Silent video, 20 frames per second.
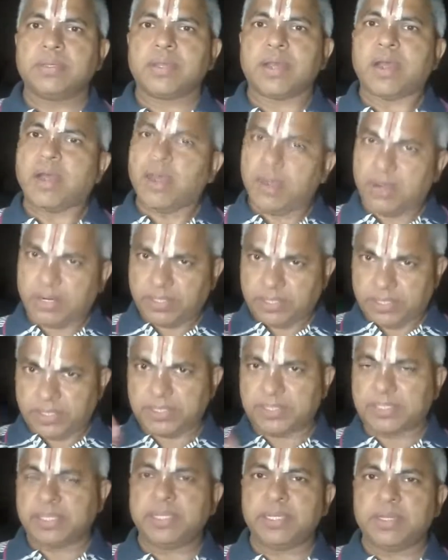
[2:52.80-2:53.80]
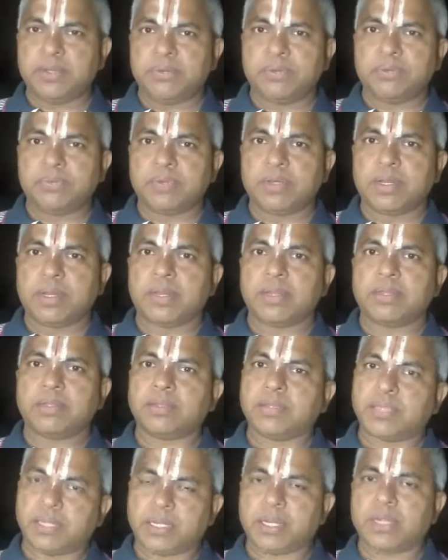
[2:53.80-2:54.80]
on this leave,
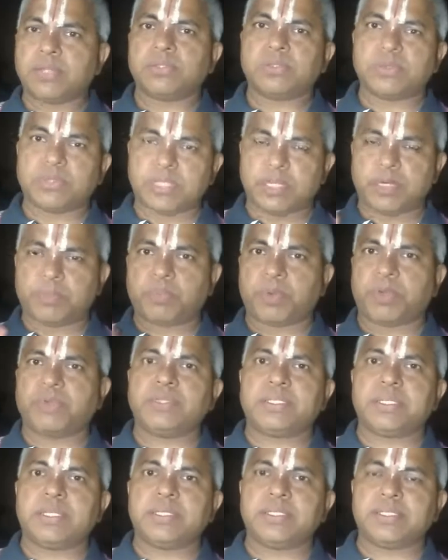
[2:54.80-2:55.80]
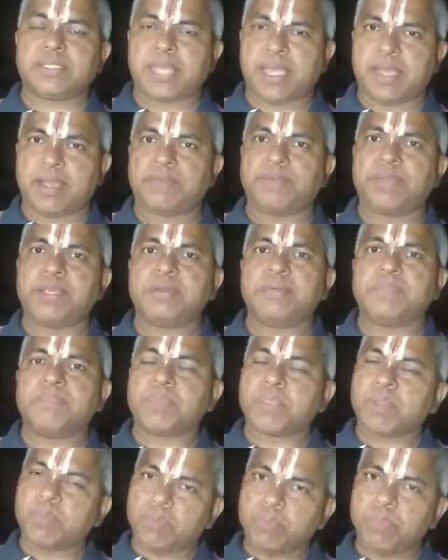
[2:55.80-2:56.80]
that also that provision is having
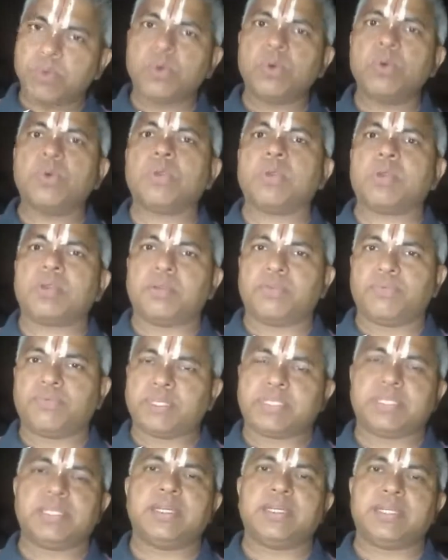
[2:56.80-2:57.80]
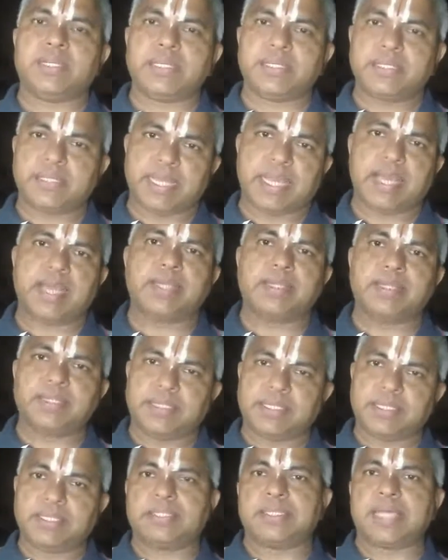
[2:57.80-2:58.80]
more facility than
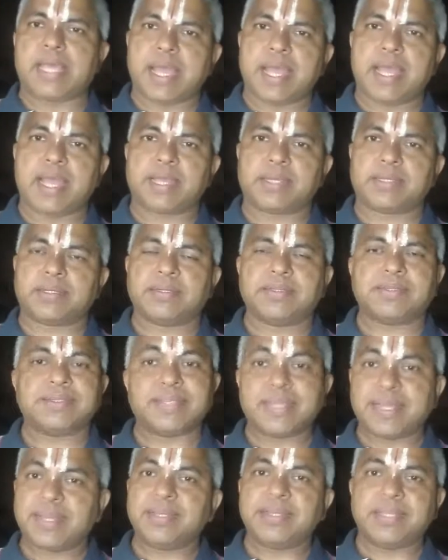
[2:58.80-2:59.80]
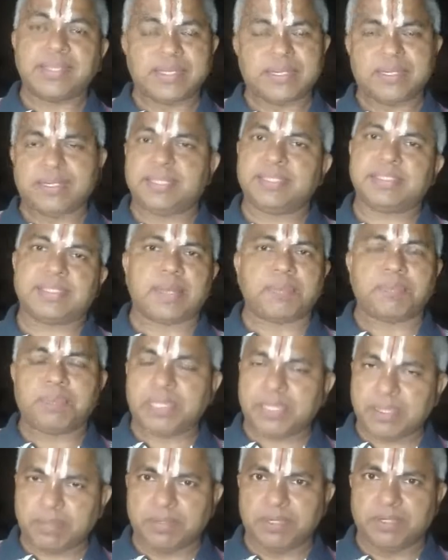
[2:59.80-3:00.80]
this act, then it is
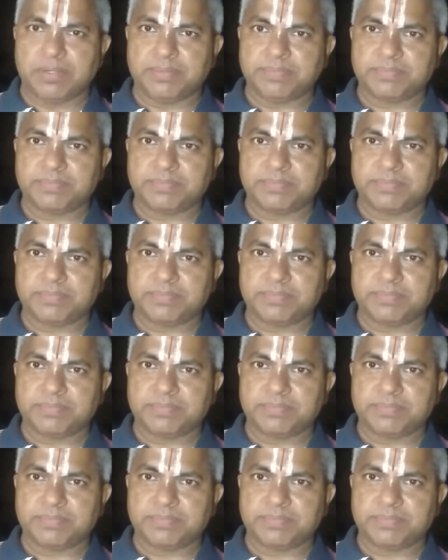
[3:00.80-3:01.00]
applicable.